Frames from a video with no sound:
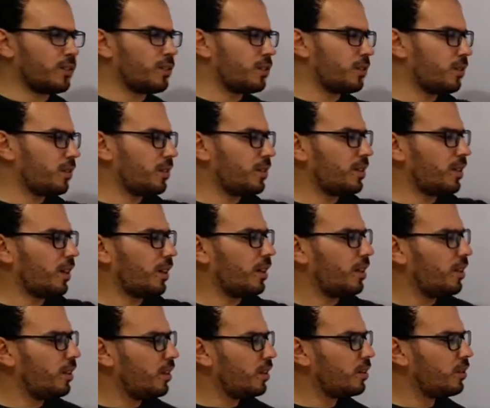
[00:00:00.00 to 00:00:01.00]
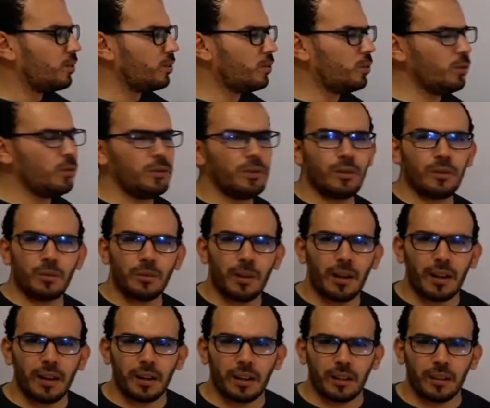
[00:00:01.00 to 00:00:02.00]
so I say, do you
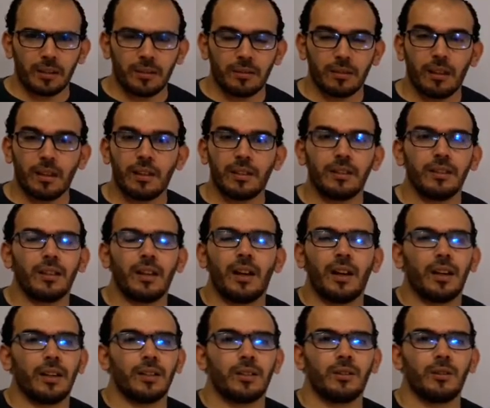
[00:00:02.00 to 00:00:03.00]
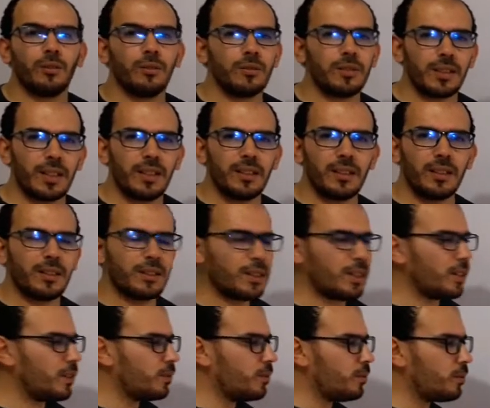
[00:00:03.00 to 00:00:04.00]
cry? And I don't
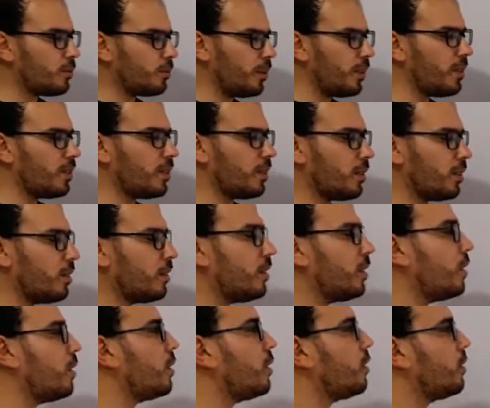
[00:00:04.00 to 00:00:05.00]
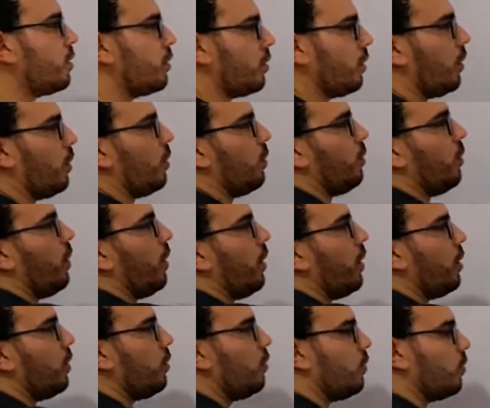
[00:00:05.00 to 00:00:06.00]
understand the reason, so I
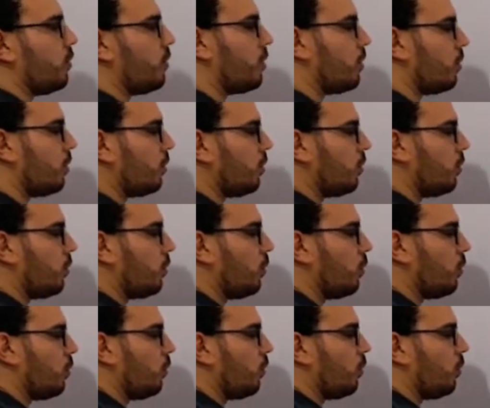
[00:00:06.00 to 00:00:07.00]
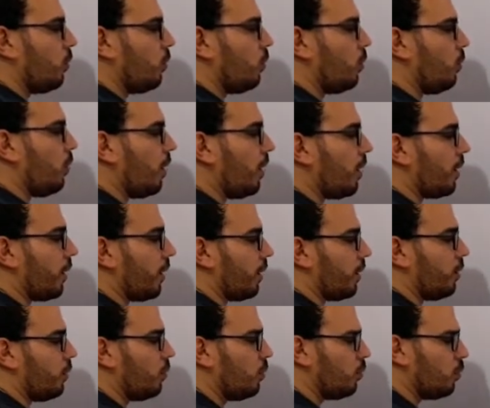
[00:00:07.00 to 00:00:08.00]
use why.
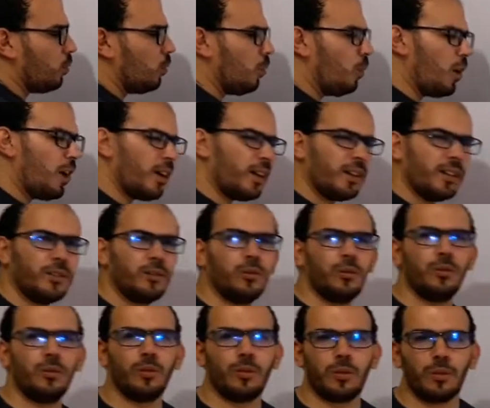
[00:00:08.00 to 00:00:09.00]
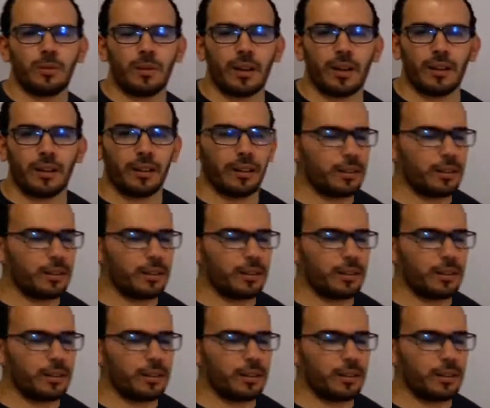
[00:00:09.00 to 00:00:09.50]
Why do you cry?